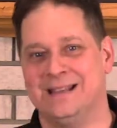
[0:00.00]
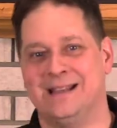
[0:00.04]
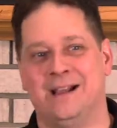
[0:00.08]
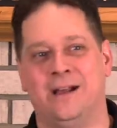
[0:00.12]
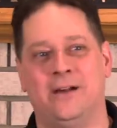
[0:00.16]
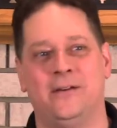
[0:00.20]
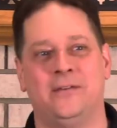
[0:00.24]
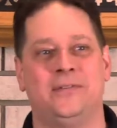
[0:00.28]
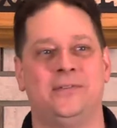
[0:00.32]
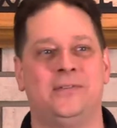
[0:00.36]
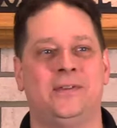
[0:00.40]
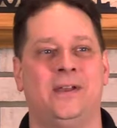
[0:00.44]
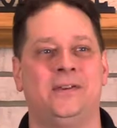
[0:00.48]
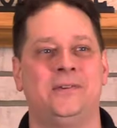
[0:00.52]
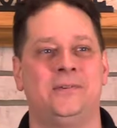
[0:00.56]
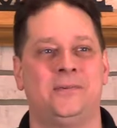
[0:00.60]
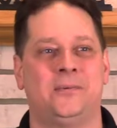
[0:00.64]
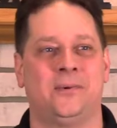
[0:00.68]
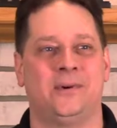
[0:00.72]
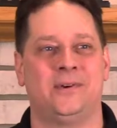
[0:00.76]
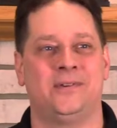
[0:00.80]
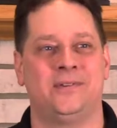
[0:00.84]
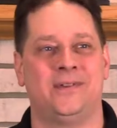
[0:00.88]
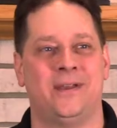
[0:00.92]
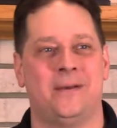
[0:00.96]
Of such
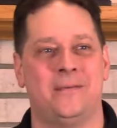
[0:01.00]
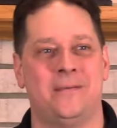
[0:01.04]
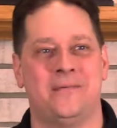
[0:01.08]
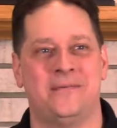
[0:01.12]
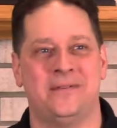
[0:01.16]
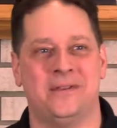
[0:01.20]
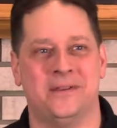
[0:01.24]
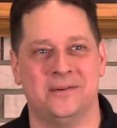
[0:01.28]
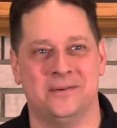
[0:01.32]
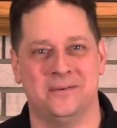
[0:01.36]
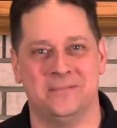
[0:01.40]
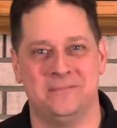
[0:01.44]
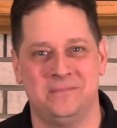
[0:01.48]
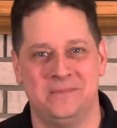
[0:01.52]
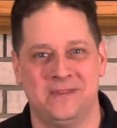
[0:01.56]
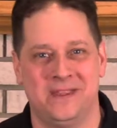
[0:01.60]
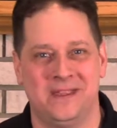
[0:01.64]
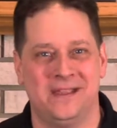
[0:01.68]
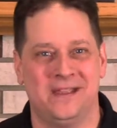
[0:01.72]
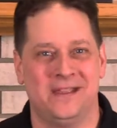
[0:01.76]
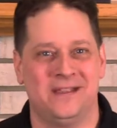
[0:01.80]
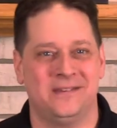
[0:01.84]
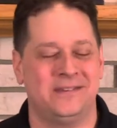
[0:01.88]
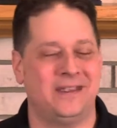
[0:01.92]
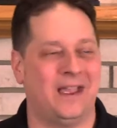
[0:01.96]
were some of you.
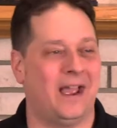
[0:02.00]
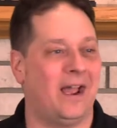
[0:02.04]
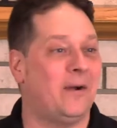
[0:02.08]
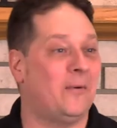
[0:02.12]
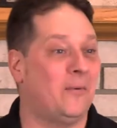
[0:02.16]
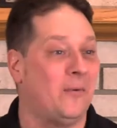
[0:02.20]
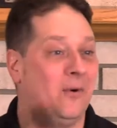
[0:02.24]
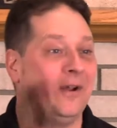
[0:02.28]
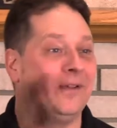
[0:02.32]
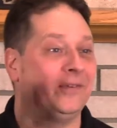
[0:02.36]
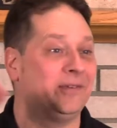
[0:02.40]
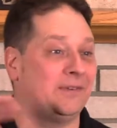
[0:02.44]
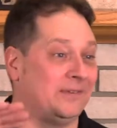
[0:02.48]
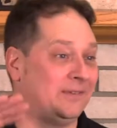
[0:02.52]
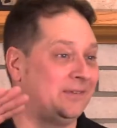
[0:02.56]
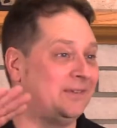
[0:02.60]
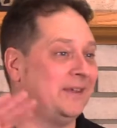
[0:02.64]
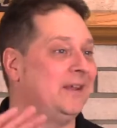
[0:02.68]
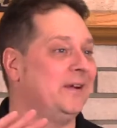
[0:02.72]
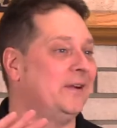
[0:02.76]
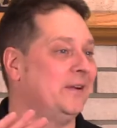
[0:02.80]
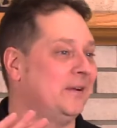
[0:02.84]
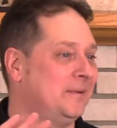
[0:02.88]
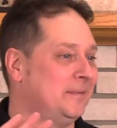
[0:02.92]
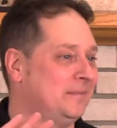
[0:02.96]
See, I was a
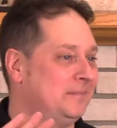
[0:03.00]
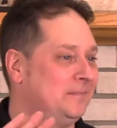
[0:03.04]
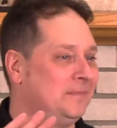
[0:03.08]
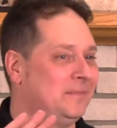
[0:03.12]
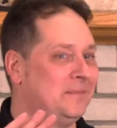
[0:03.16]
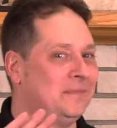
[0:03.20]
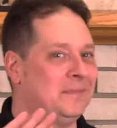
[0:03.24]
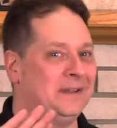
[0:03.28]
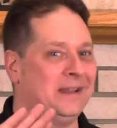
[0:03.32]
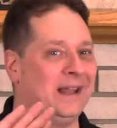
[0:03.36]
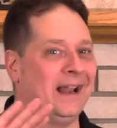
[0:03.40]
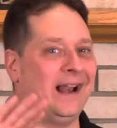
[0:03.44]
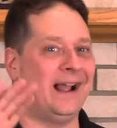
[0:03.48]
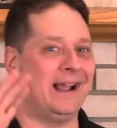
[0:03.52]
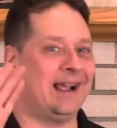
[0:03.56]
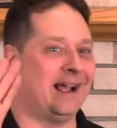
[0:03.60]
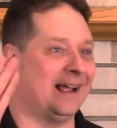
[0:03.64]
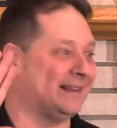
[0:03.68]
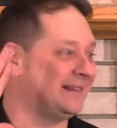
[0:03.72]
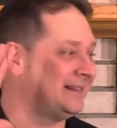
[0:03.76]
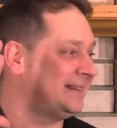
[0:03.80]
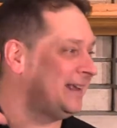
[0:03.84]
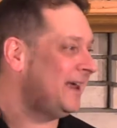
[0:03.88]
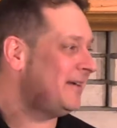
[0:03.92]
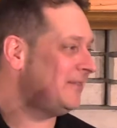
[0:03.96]
sinner, but then I
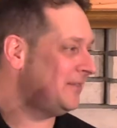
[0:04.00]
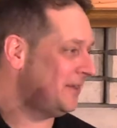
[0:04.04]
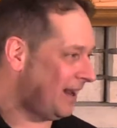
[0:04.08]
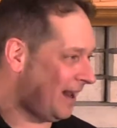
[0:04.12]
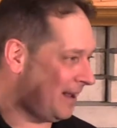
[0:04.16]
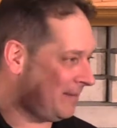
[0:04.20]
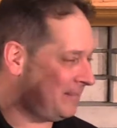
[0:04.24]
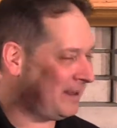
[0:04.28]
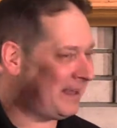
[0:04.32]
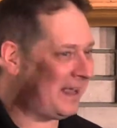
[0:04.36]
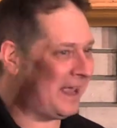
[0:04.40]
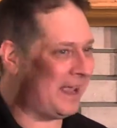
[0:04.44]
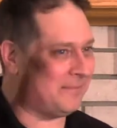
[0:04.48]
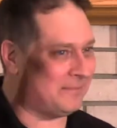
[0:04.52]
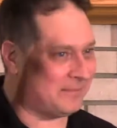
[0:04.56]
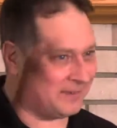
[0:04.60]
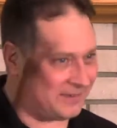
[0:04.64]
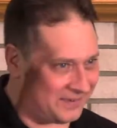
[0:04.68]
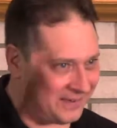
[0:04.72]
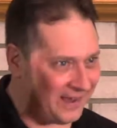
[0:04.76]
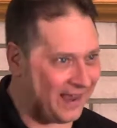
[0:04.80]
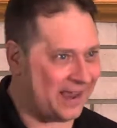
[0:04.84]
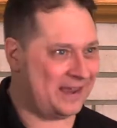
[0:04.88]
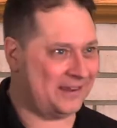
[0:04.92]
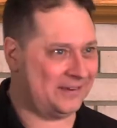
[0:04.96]
got saved and I became a
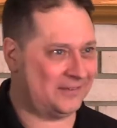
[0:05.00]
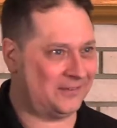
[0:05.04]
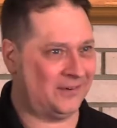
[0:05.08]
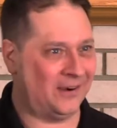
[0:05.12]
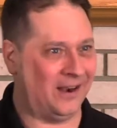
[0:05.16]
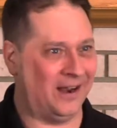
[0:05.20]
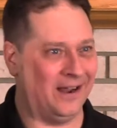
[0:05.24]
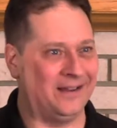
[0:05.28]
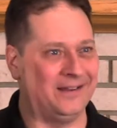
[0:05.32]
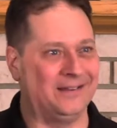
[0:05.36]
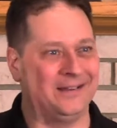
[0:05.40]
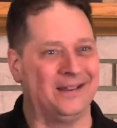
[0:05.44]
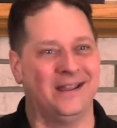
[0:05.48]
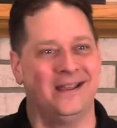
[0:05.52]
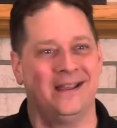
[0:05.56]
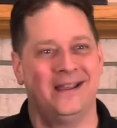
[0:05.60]
saint, right?